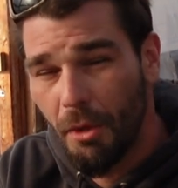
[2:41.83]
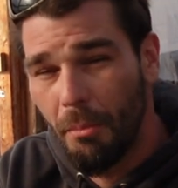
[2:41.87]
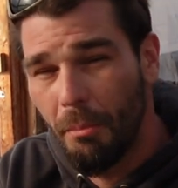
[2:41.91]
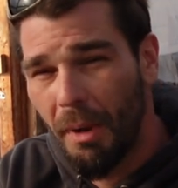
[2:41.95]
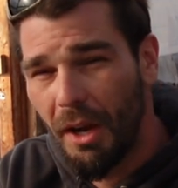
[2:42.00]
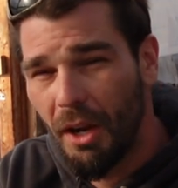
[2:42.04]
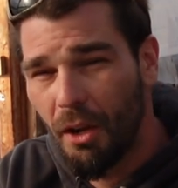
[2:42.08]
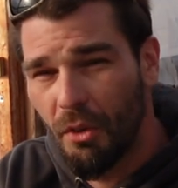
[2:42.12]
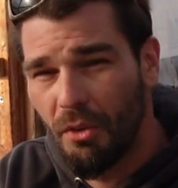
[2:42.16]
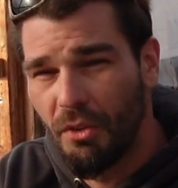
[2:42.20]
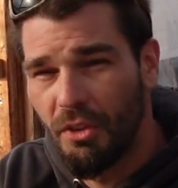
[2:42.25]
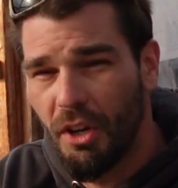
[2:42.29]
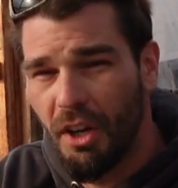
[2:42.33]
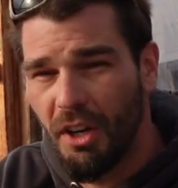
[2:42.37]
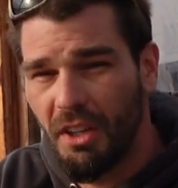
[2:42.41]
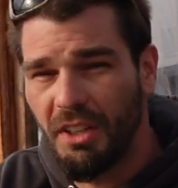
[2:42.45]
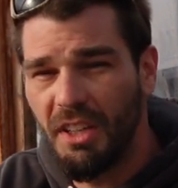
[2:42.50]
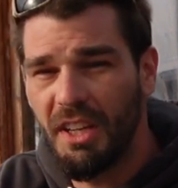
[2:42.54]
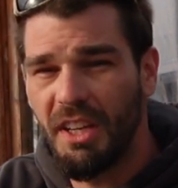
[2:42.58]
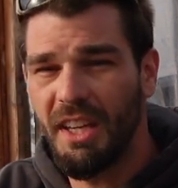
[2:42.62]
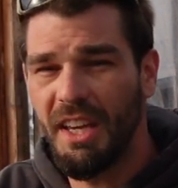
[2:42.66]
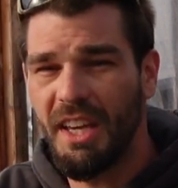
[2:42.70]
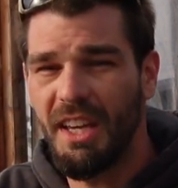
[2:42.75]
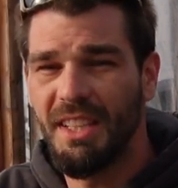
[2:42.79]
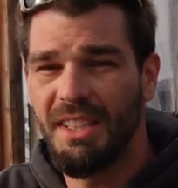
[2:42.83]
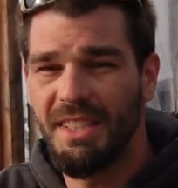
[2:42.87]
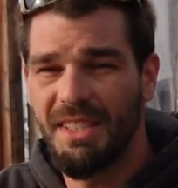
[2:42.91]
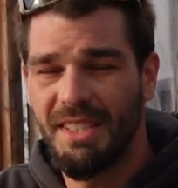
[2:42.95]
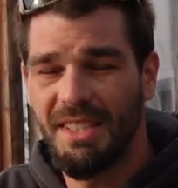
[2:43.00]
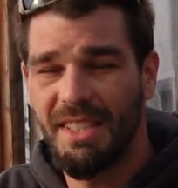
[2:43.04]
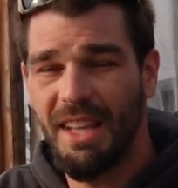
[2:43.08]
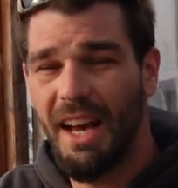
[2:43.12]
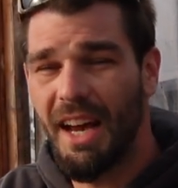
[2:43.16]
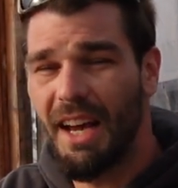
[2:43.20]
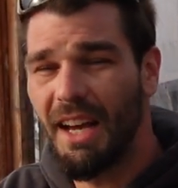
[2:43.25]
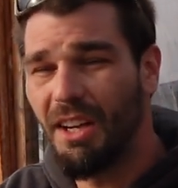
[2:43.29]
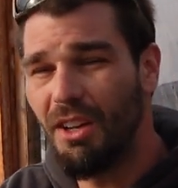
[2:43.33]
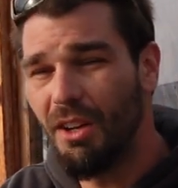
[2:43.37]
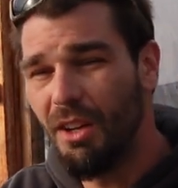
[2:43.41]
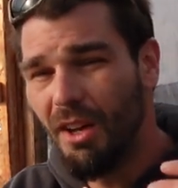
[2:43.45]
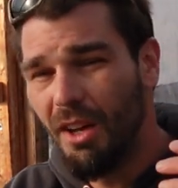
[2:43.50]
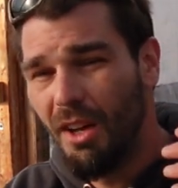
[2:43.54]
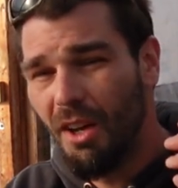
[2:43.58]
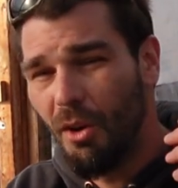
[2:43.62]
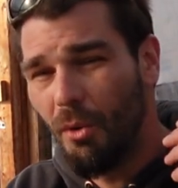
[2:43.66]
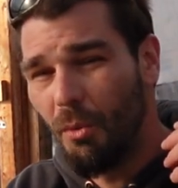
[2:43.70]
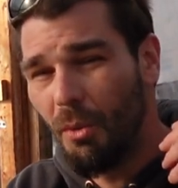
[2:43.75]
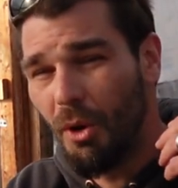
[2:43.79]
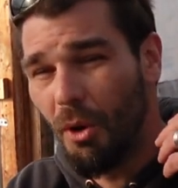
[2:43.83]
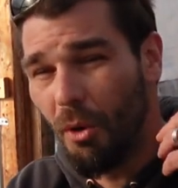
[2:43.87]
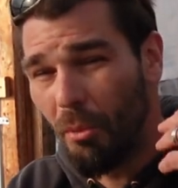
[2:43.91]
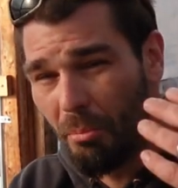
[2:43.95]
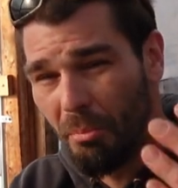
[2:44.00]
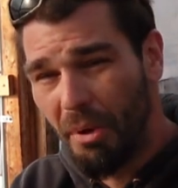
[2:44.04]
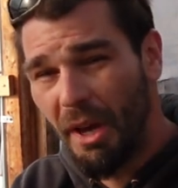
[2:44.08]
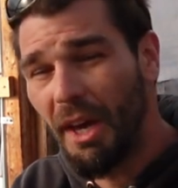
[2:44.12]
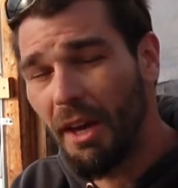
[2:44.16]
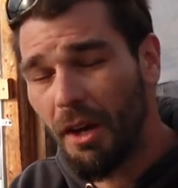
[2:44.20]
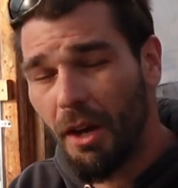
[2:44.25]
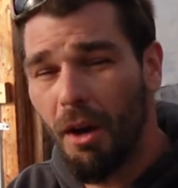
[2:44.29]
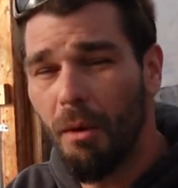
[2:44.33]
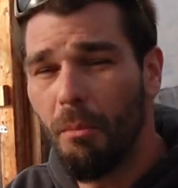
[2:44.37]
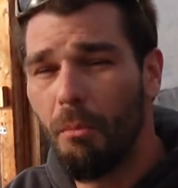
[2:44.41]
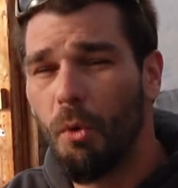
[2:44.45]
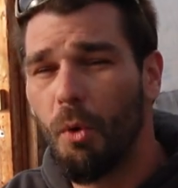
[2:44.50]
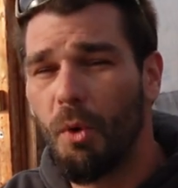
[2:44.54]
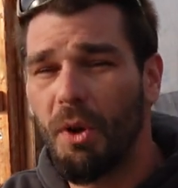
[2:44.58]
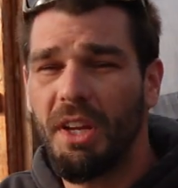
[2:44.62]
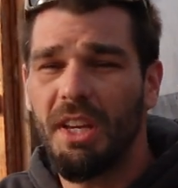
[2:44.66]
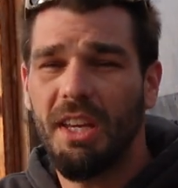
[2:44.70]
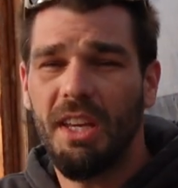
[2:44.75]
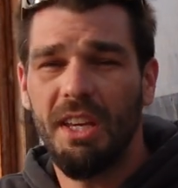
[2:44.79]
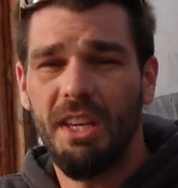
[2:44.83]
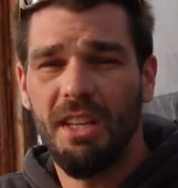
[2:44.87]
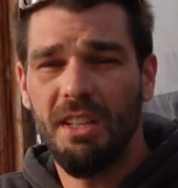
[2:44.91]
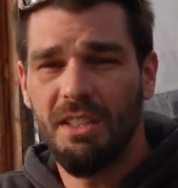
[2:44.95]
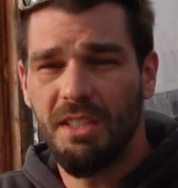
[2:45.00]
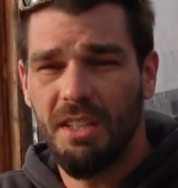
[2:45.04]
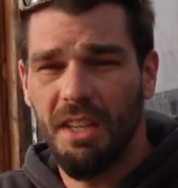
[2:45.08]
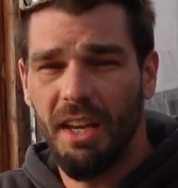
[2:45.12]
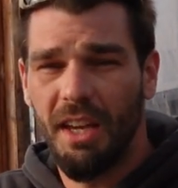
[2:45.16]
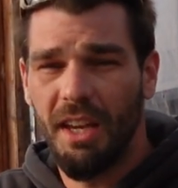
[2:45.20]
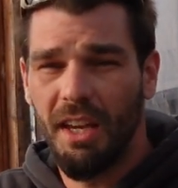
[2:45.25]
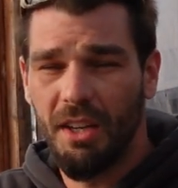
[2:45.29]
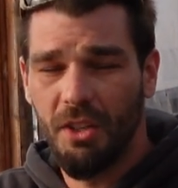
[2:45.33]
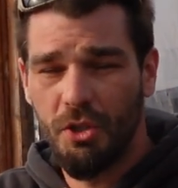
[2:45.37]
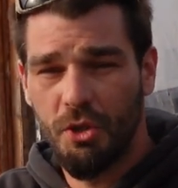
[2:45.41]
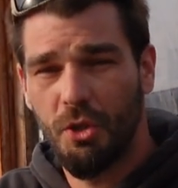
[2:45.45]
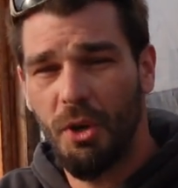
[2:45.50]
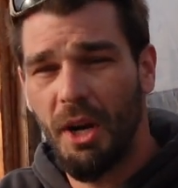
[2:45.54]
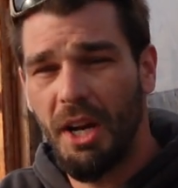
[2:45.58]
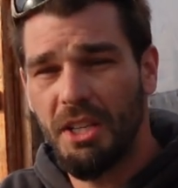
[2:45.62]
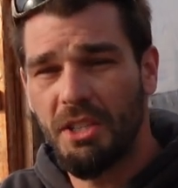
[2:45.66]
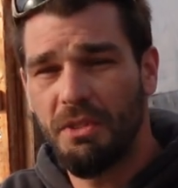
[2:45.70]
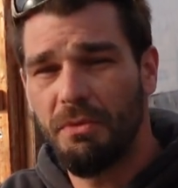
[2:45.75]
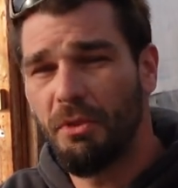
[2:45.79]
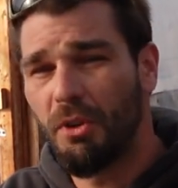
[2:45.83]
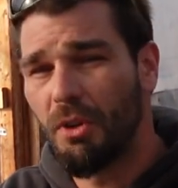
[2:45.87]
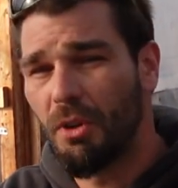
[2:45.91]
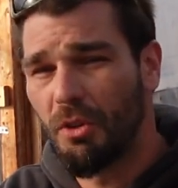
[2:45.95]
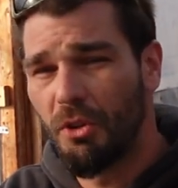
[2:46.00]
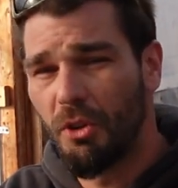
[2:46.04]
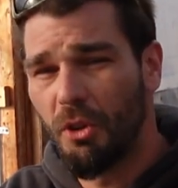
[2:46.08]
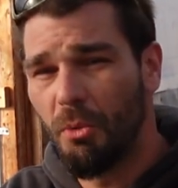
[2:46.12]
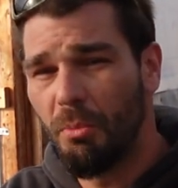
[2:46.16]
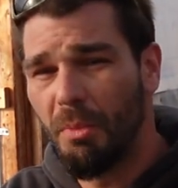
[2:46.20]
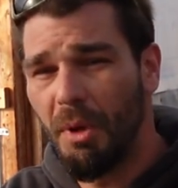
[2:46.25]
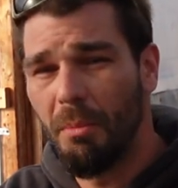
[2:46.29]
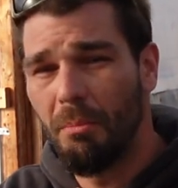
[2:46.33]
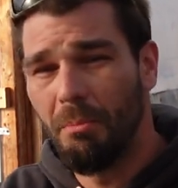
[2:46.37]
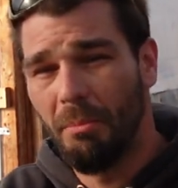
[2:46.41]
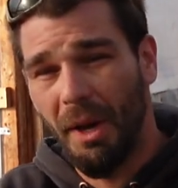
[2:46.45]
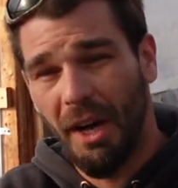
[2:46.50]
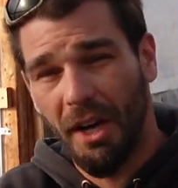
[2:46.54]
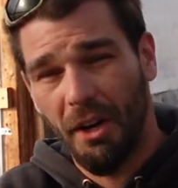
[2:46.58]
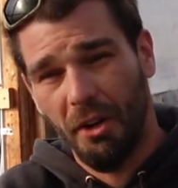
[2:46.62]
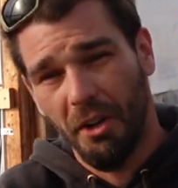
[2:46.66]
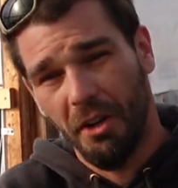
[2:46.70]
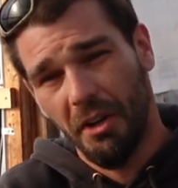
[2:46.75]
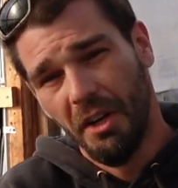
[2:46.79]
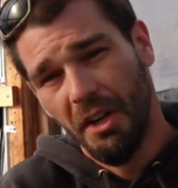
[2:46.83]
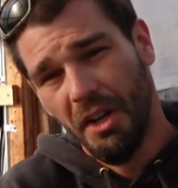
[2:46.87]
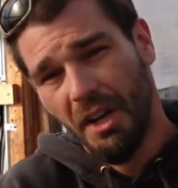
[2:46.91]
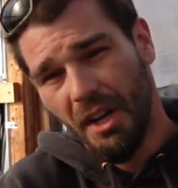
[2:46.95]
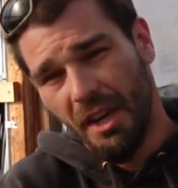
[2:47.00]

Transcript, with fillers: the metal ducting inside will pick up more heat and transfer it a little bit better